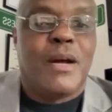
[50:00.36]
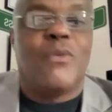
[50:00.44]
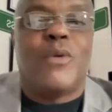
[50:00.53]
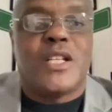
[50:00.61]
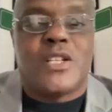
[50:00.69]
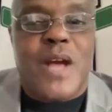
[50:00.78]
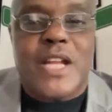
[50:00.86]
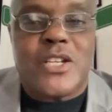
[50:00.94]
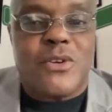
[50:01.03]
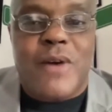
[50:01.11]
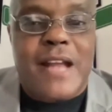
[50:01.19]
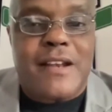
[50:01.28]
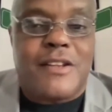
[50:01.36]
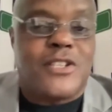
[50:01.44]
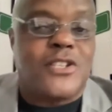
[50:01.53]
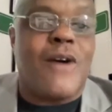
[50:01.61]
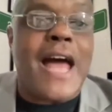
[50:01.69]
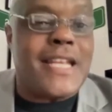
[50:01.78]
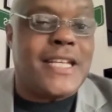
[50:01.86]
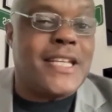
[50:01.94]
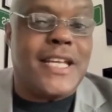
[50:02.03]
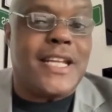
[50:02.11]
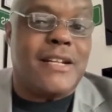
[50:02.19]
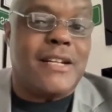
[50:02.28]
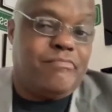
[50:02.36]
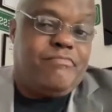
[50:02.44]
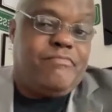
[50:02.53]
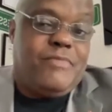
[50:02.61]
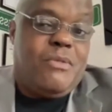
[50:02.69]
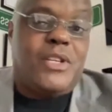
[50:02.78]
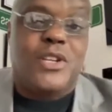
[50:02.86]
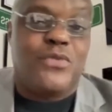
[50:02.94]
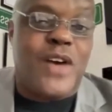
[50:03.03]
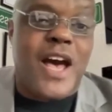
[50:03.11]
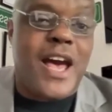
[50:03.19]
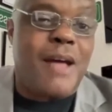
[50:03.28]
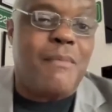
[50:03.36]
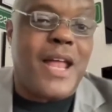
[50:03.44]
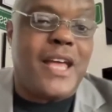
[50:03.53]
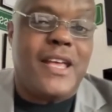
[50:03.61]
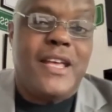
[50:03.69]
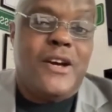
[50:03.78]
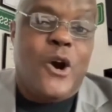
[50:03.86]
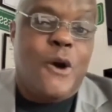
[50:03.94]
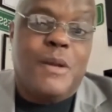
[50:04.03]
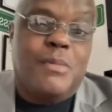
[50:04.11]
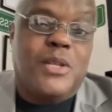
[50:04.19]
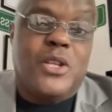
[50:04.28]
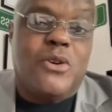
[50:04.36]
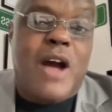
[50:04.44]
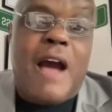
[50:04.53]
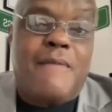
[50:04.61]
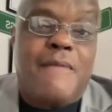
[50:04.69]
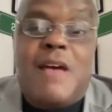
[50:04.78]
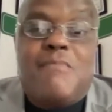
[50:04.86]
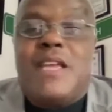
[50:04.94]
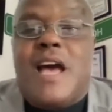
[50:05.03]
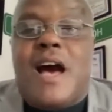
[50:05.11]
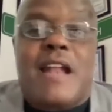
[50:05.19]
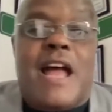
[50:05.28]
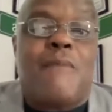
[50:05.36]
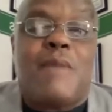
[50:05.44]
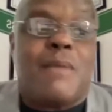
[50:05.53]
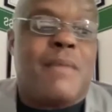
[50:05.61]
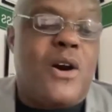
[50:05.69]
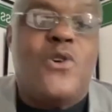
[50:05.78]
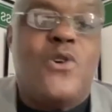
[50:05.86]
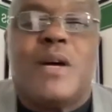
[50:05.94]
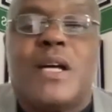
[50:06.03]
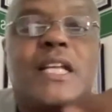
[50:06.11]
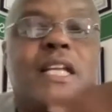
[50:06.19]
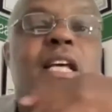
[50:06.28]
it wasn't retroactive, so I didn't get it, which is fine. I'm like, open up the door. You let me out, I'll make my own money.